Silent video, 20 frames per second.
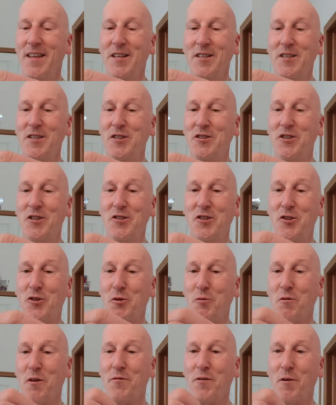This is just a
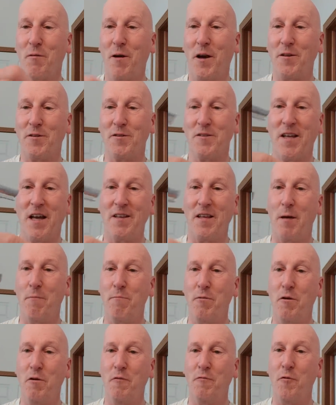terrific razor. It's got
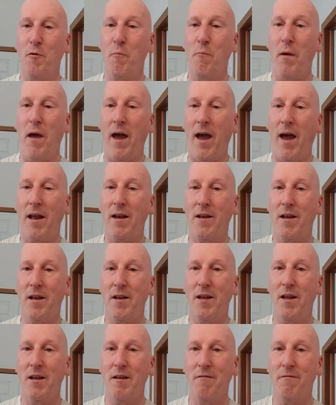that beautiful
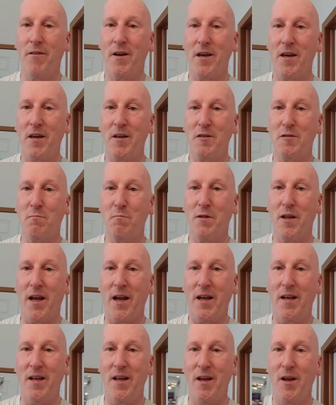patented Vikings
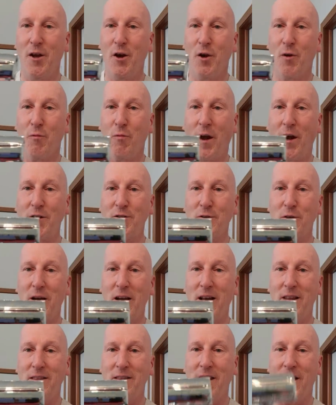Blade Raise your
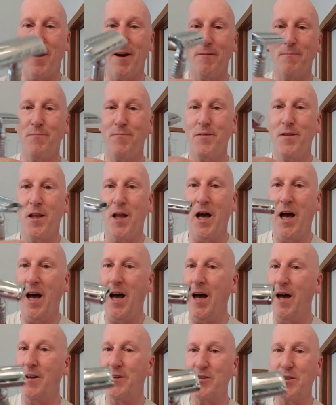head there,
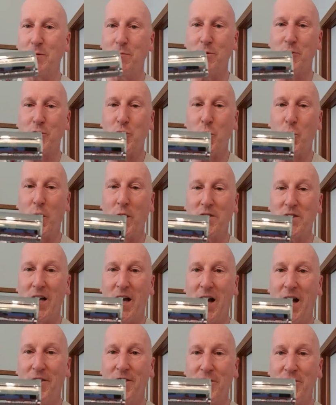uh, similar to what's
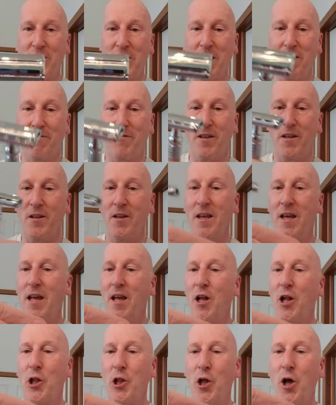on the Chieftain.
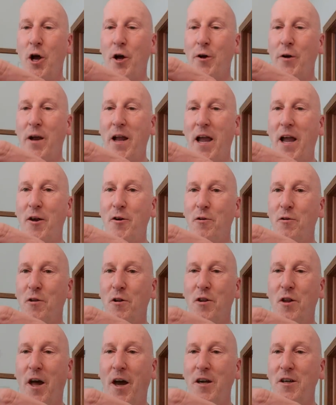Longer
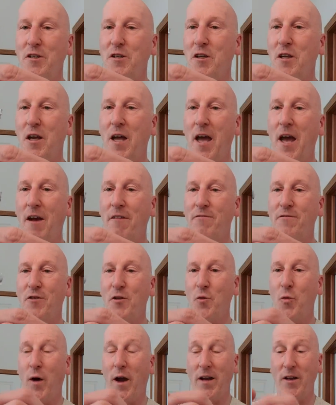handle, nice heft
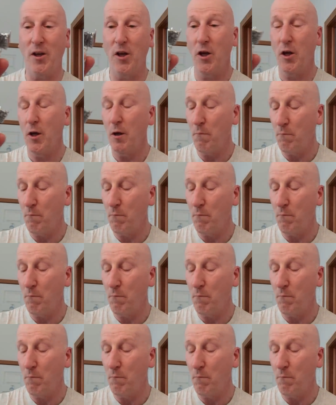and weight.